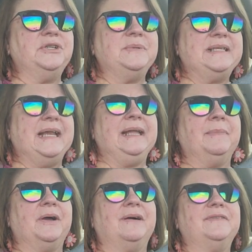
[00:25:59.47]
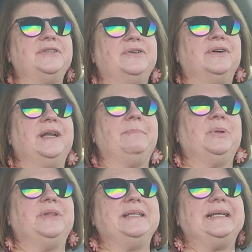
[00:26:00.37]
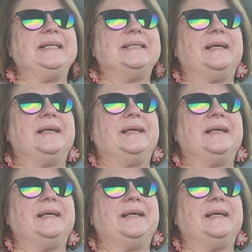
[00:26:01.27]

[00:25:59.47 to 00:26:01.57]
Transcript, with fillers: she was standing in my office door and I pulled the tickets